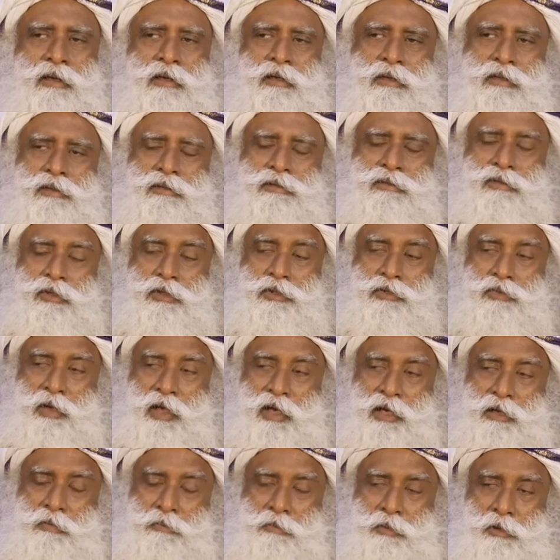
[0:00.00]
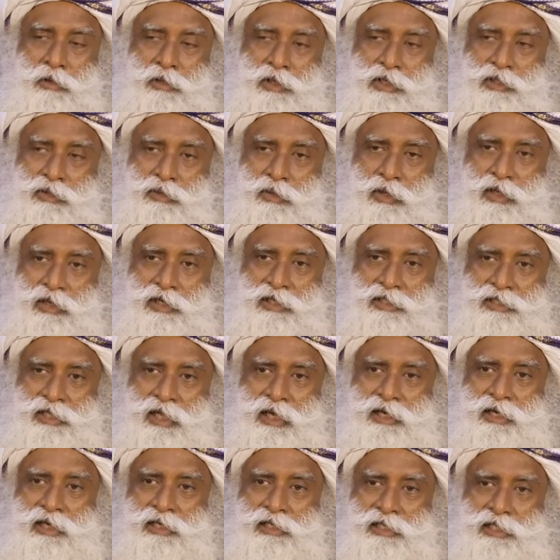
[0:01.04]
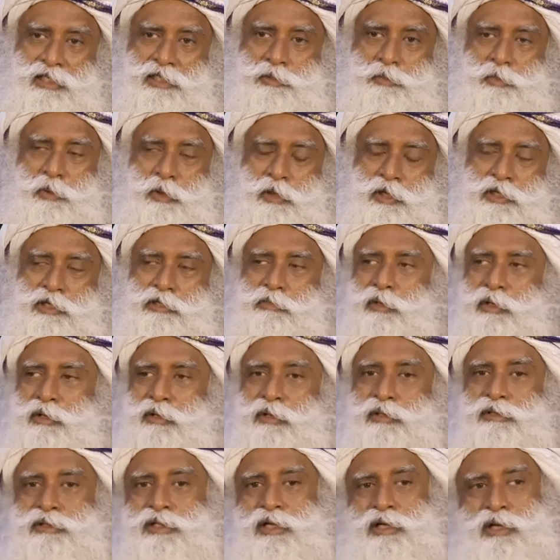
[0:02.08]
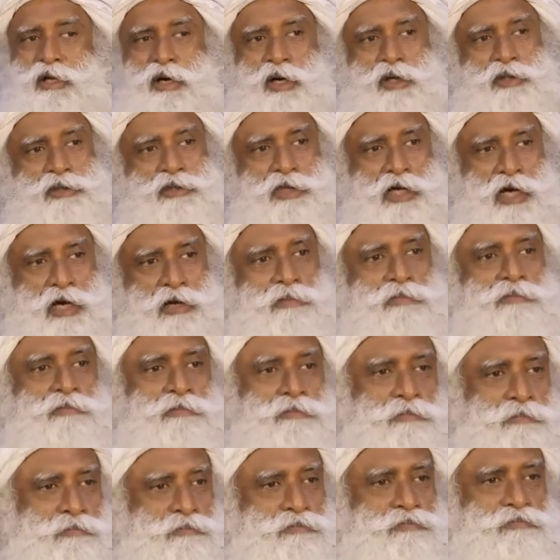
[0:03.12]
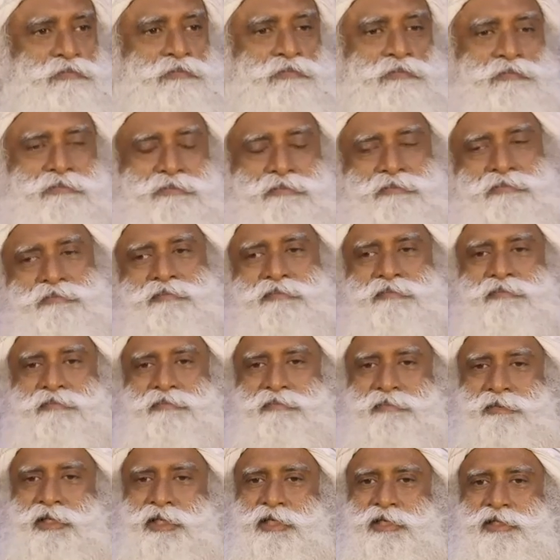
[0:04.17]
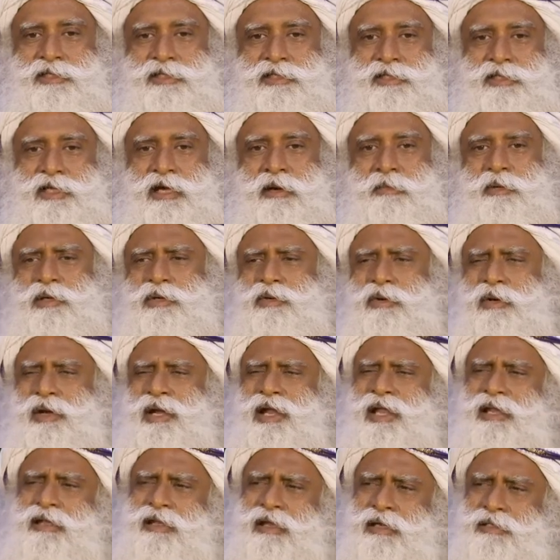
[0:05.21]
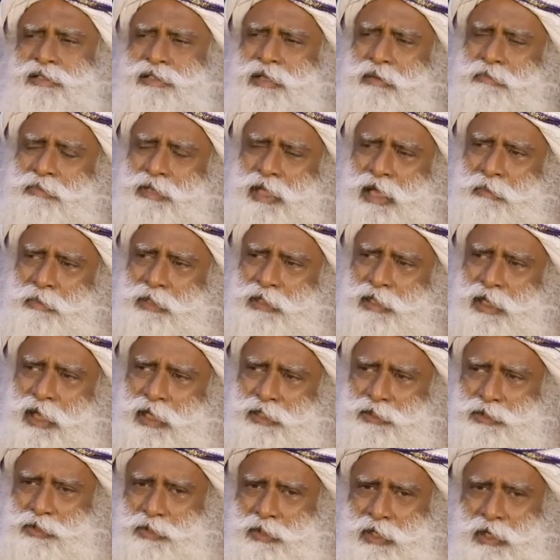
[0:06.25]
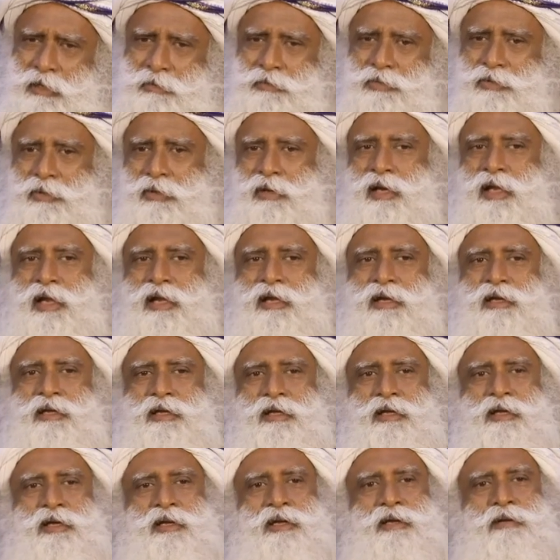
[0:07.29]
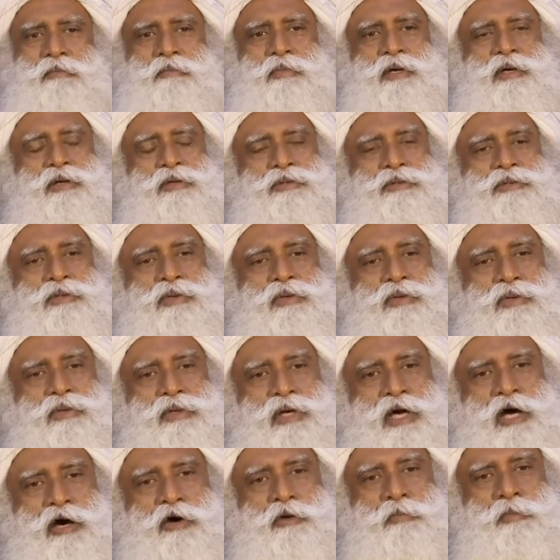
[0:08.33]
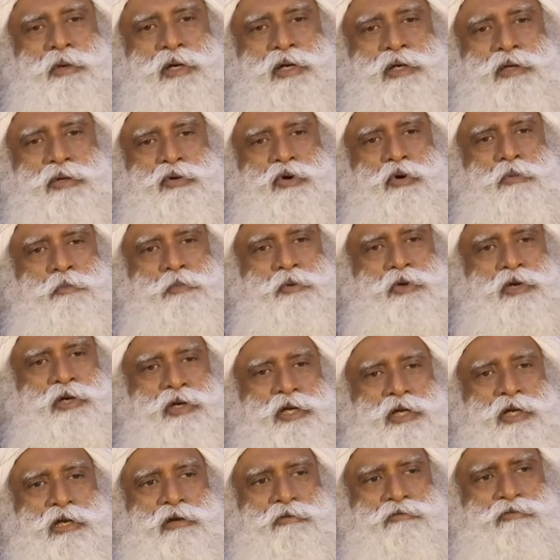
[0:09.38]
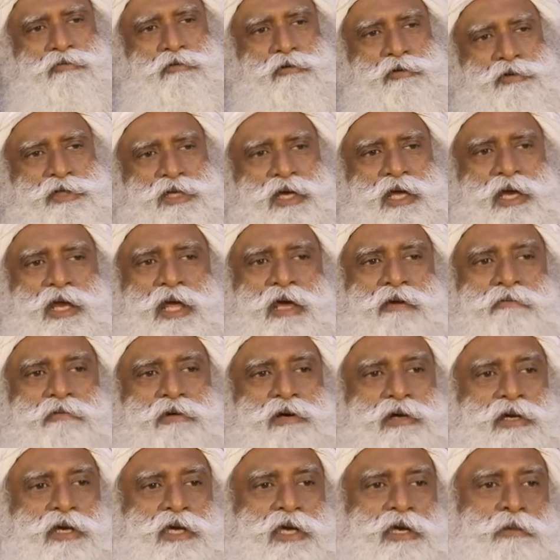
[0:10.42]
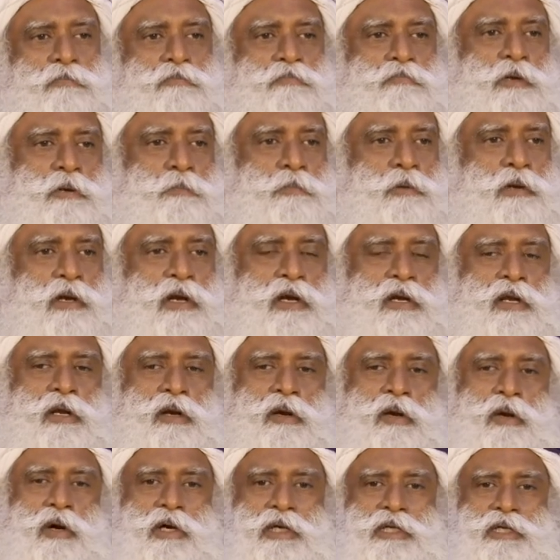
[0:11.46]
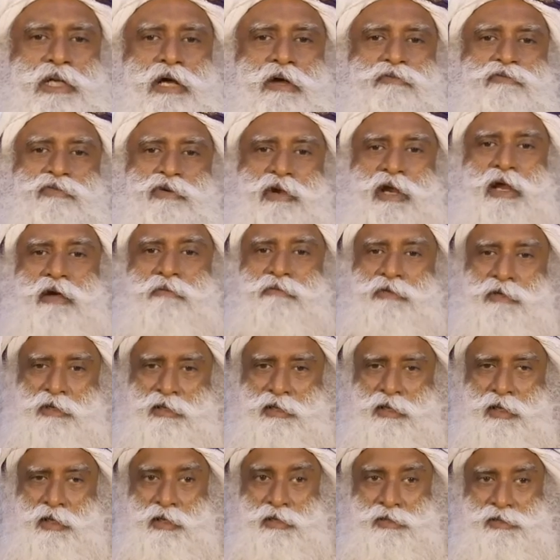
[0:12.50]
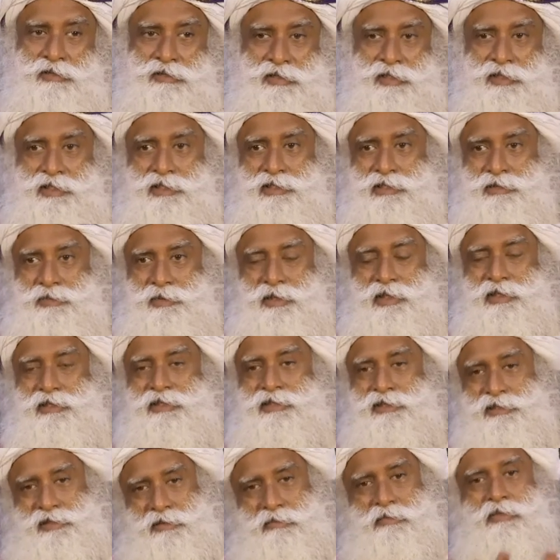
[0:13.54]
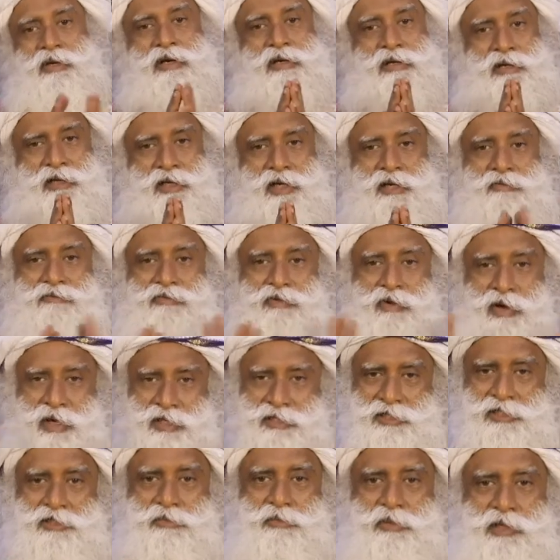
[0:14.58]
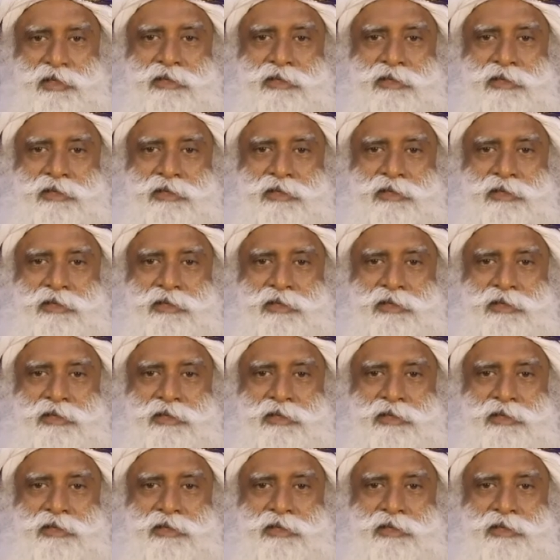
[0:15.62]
So it's very important to understand at this point because the lockdown is coming to an end, at some time it has to come to an end because no government, no political force can ever keep people under lockdown forever. 6 weeks is a miracle, if you ask me.